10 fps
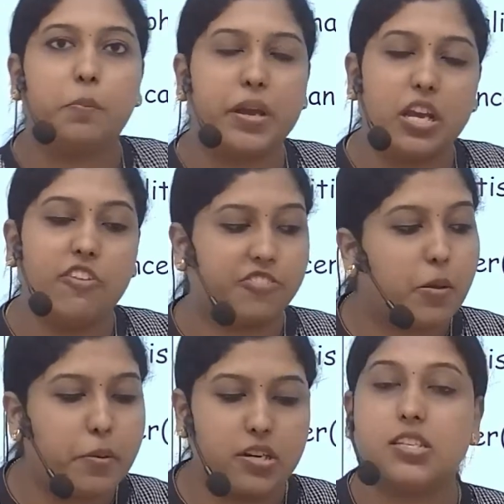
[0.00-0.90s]
If the
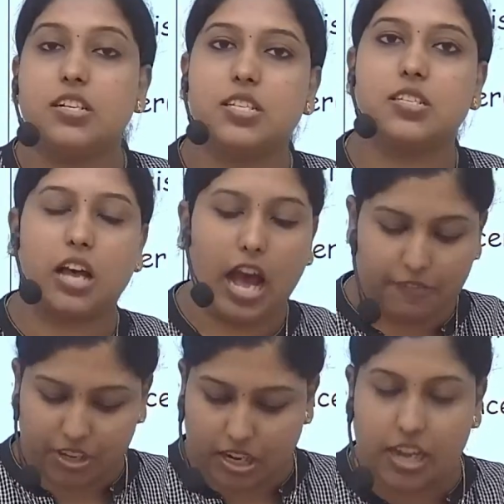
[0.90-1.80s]
person is having
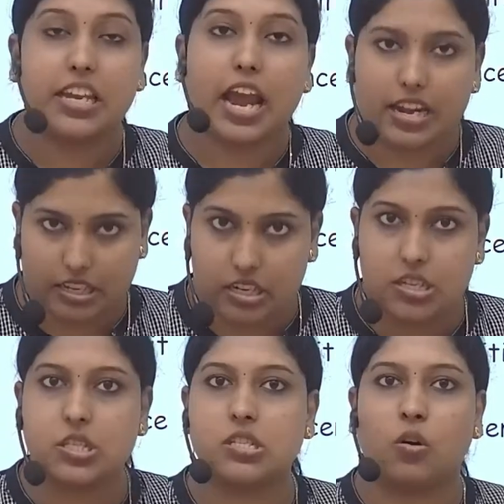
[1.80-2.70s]
a cat in his
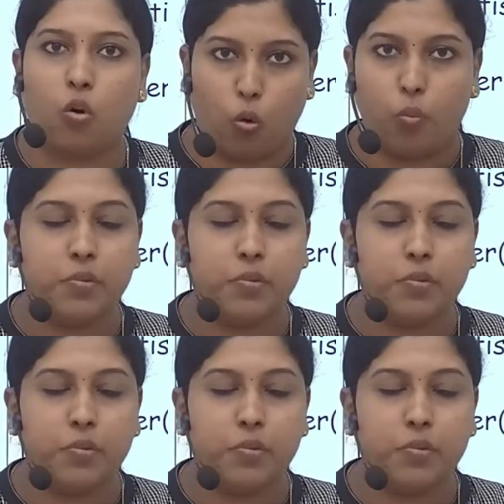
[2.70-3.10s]
home,